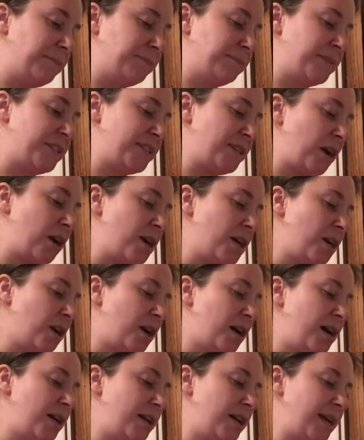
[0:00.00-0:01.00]
started
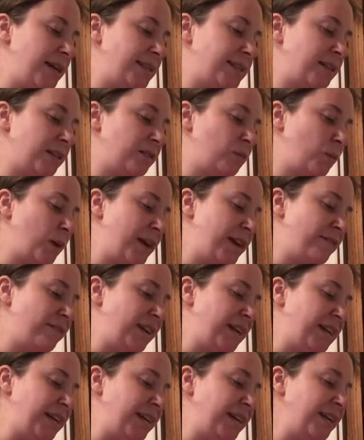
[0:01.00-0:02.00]
on a certain way of
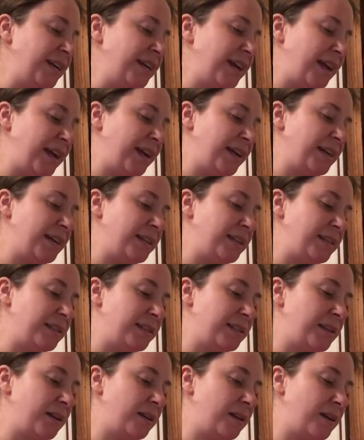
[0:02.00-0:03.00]
eating,
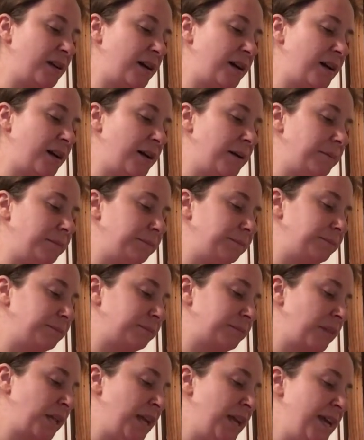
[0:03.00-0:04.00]
and
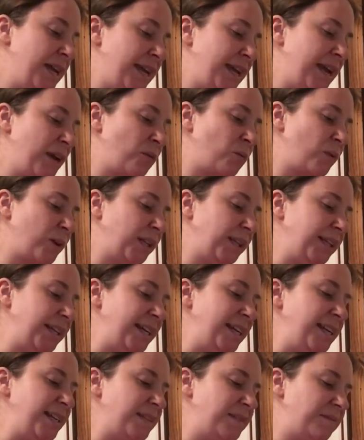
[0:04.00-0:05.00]
it
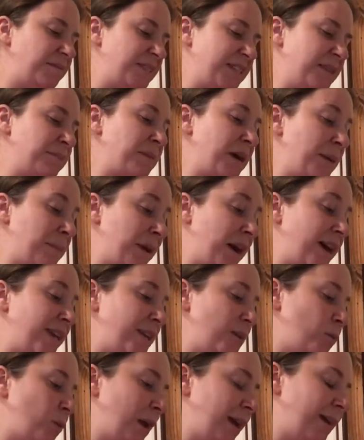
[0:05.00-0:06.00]
really did my
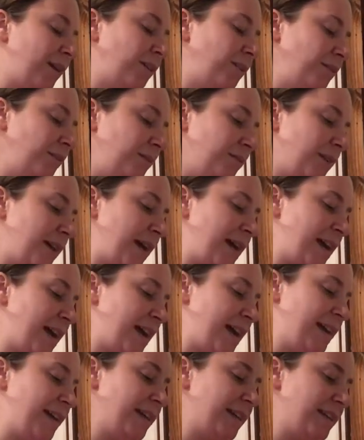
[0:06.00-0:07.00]
body well.
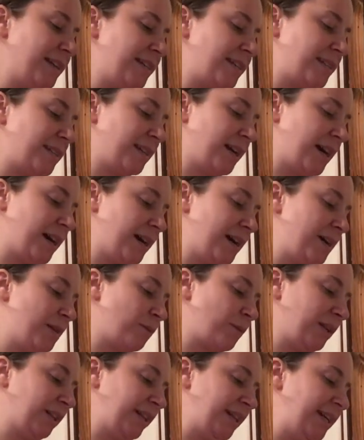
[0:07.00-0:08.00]

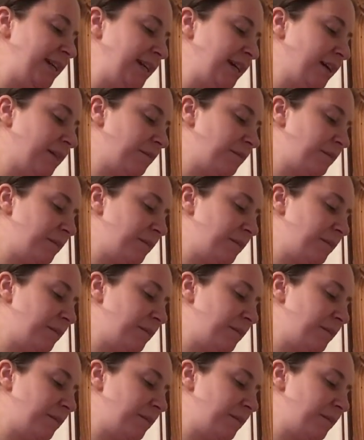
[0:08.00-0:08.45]
It really